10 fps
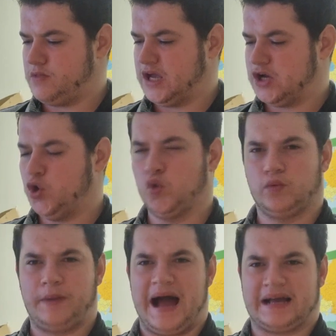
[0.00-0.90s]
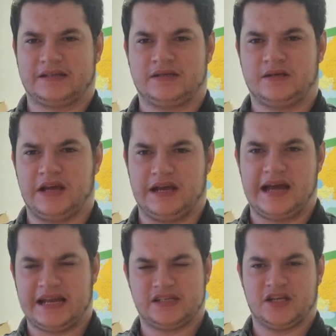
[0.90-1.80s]
the cool bags that you
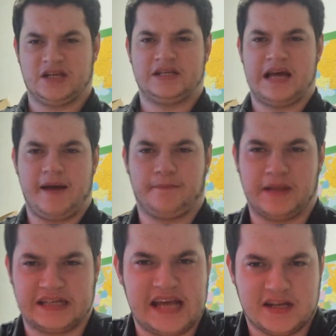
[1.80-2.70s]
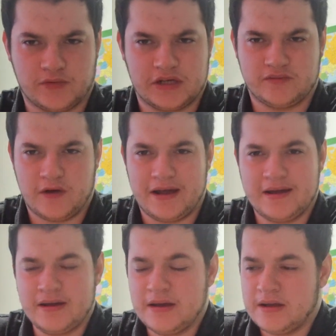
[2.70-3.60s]
get at like Sainsbury's,
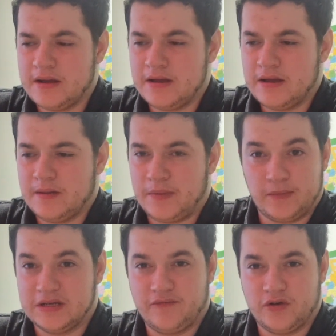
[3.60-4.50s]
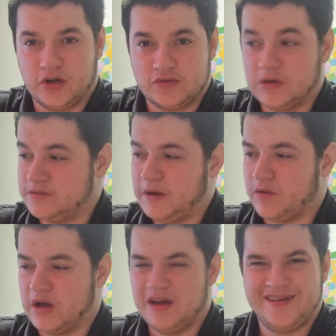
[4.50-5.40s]
right? People delivering those, which, by
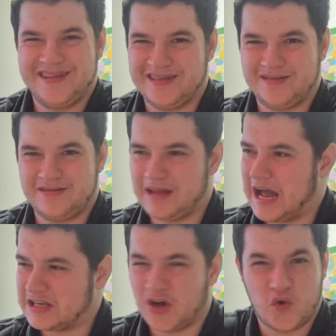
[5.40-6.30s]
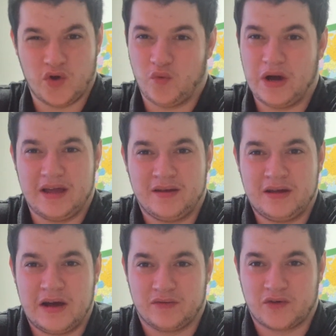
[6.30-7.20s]
the way, I don't know
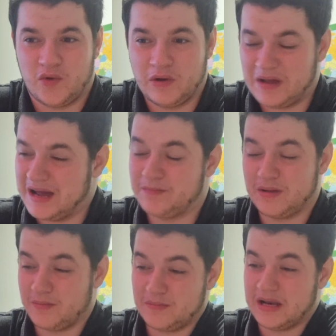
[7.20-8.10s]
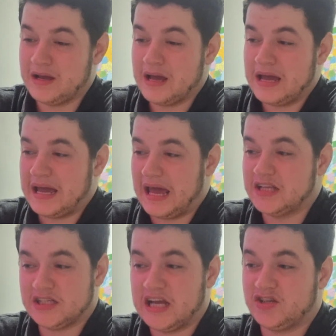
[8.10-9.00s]
how they've got away with that. I mean,
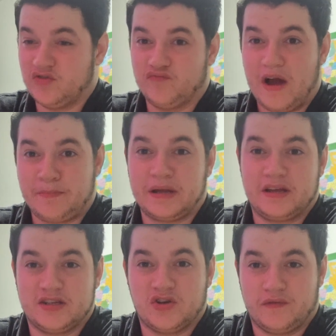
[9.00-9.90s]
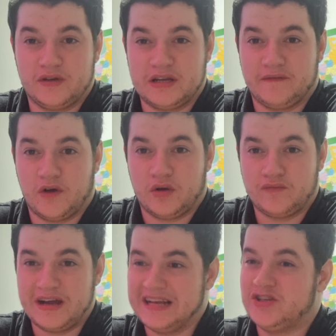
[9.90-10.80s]
it's essentially wrapping your stuff in tinfoil,
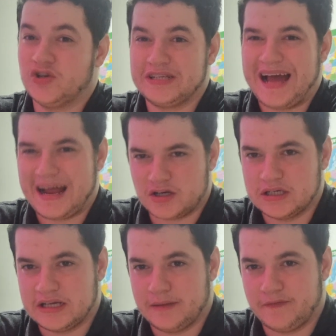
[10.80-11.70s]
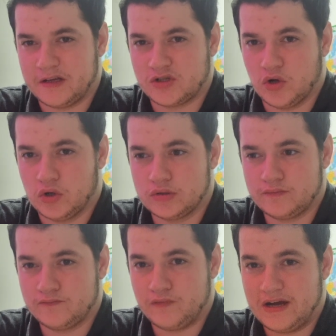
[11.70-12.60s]
right? It doesn't actually keep things cold,
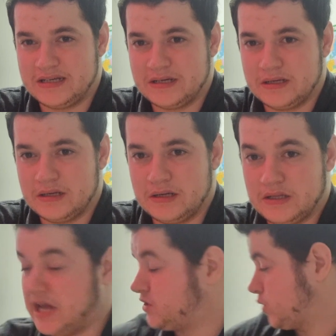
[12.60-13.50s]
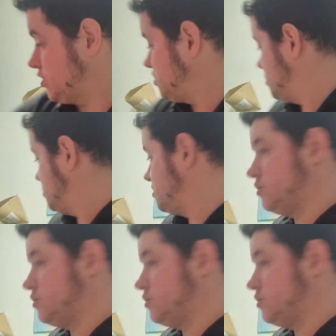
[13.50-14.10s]
right? These ones